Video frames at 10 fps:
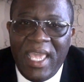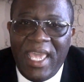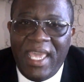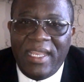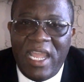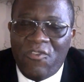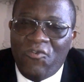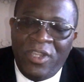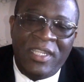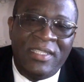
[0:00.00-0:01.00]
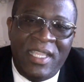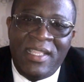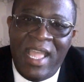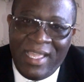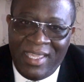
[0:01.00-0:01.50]
And I really did
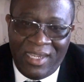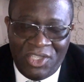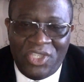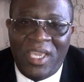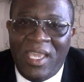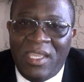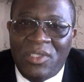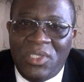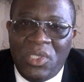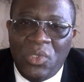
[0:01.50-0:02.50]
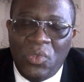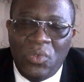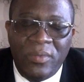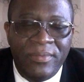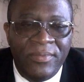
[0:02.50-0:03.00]
not get a chance
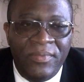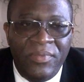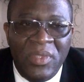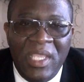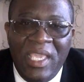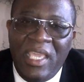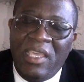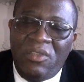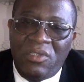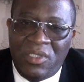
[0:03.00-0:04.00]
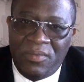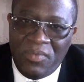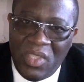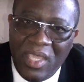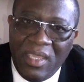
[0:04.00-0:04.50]
to heal some
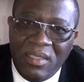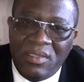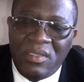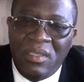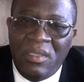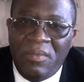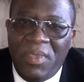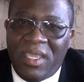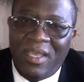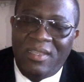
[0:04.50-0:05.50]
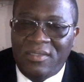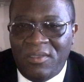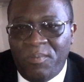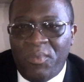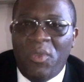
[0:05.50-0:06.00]
things because of
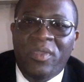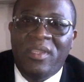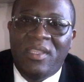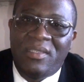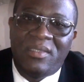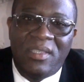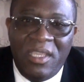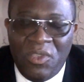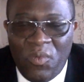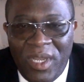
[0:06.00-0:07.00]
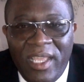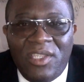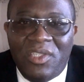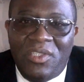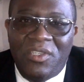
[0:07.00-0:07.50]
the brokenness in the
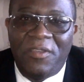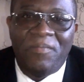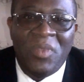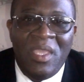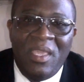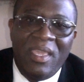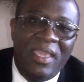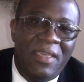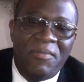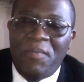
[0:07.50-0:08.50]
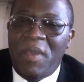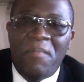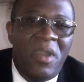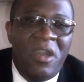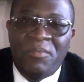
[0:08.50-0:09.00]
relationship. Him and my
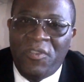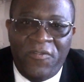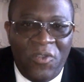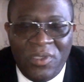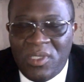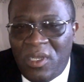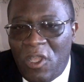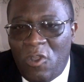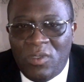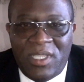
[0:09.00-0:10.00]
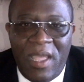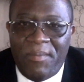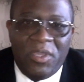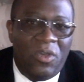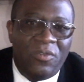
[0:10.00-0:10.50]
mom divorced a long time
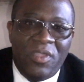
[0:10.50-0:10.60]
ago.